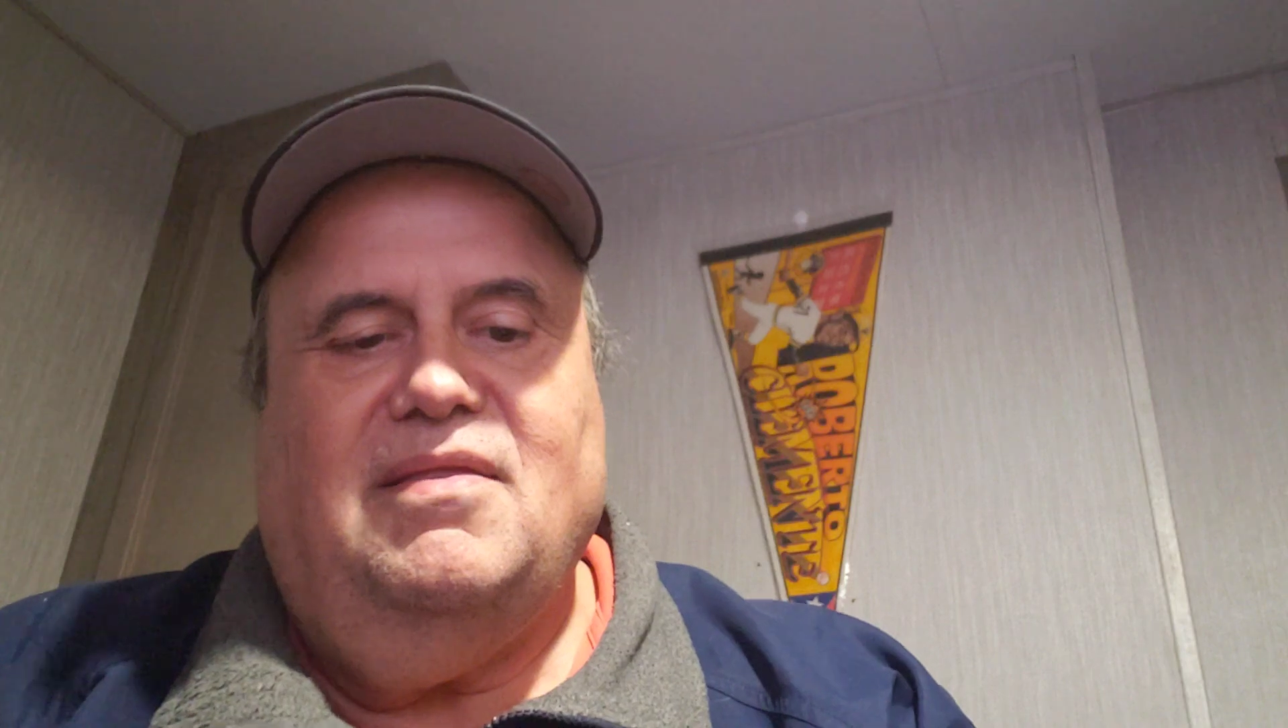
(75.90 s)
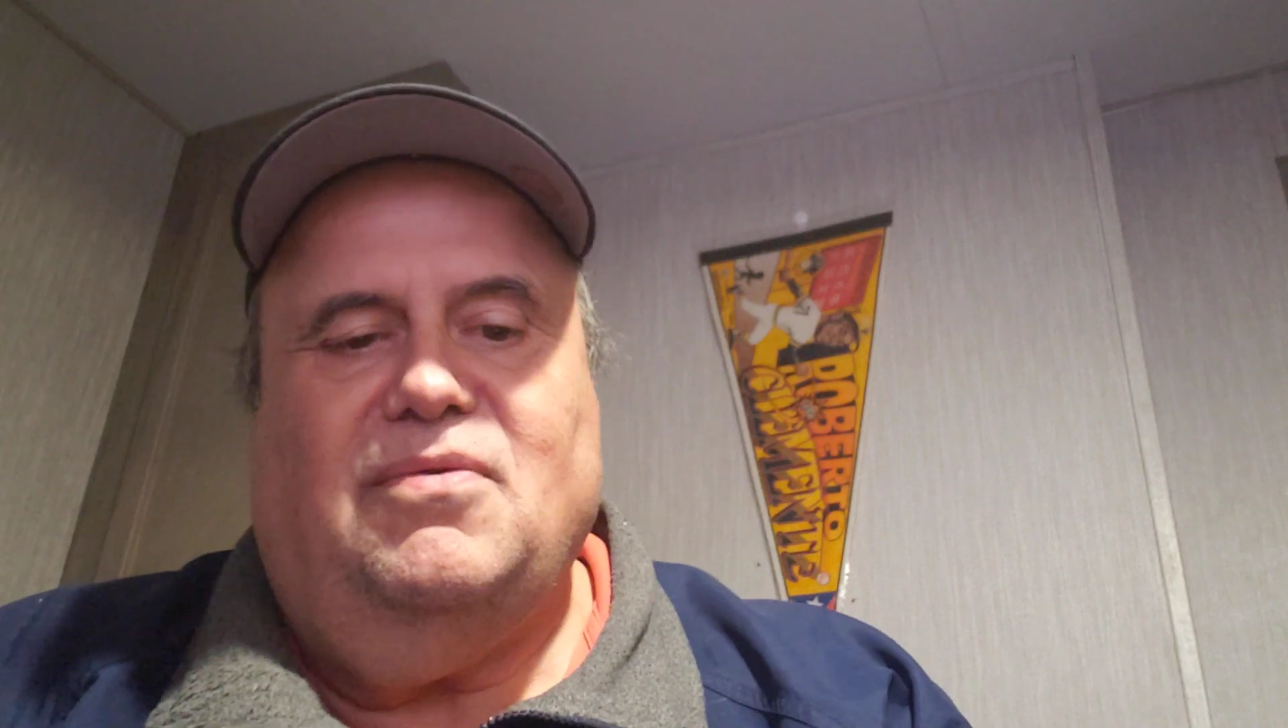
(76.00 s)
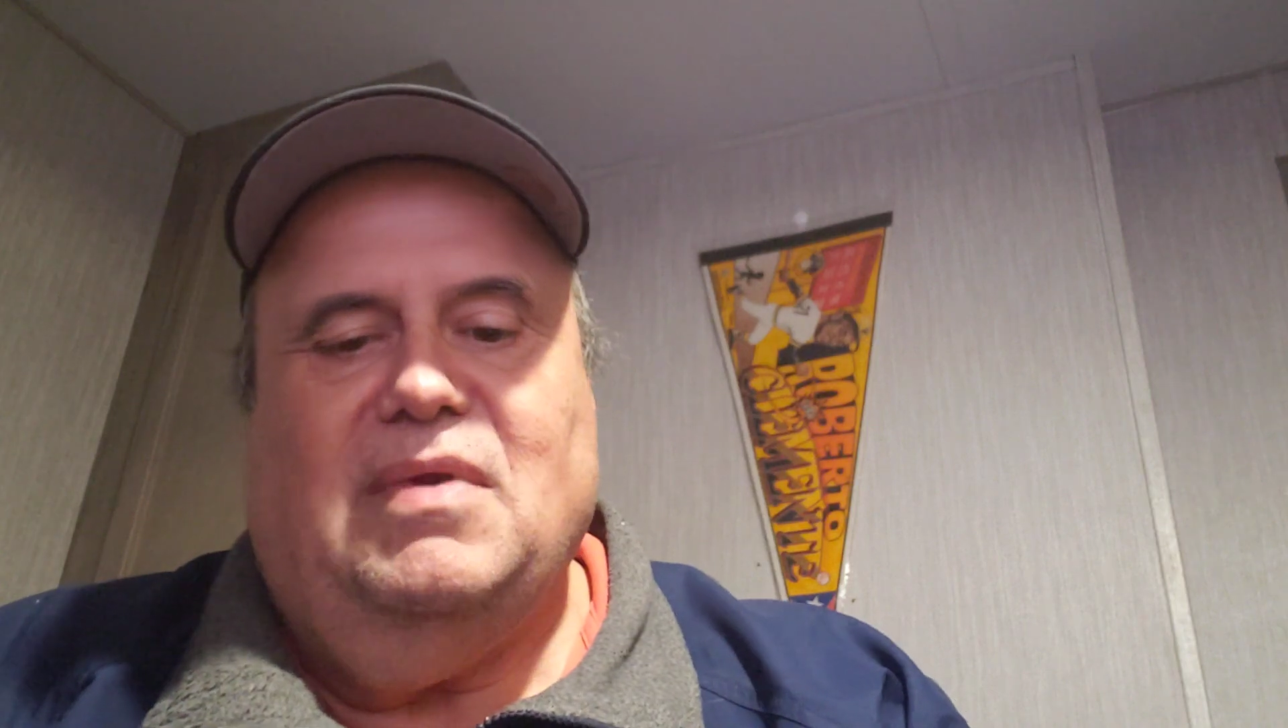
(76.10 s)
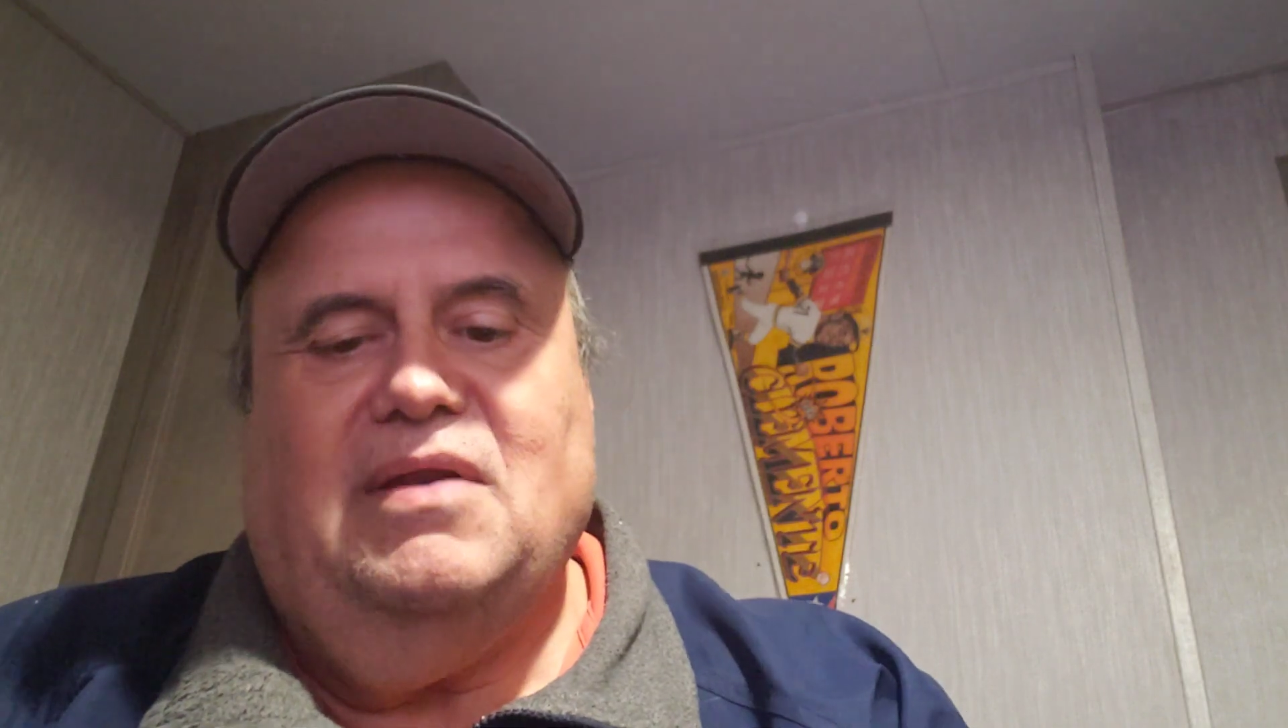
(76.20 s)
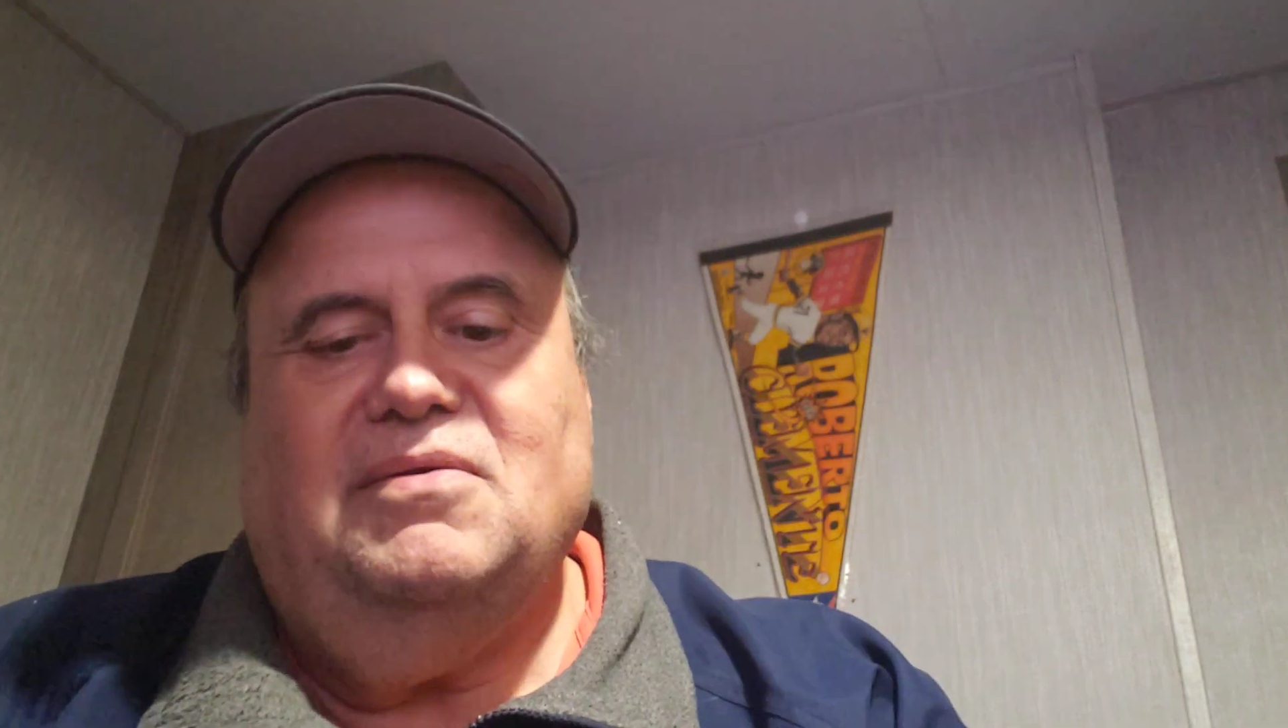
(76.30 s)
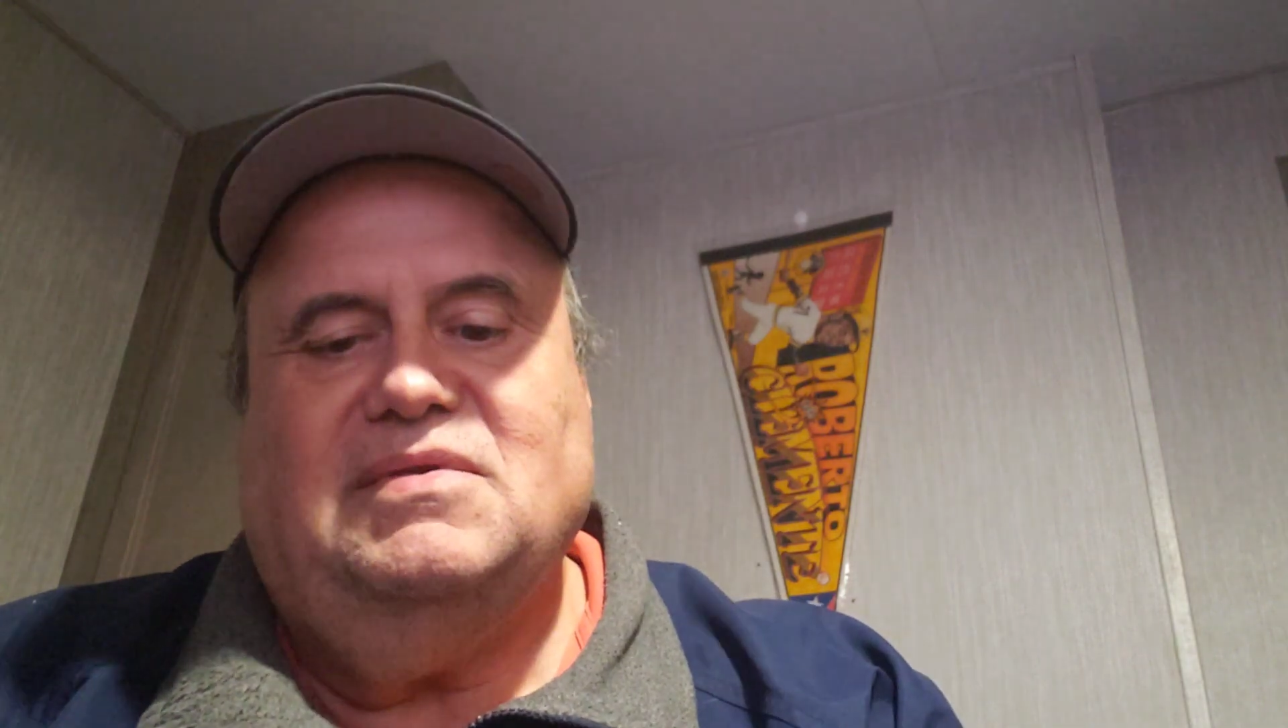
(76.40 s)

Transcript: 300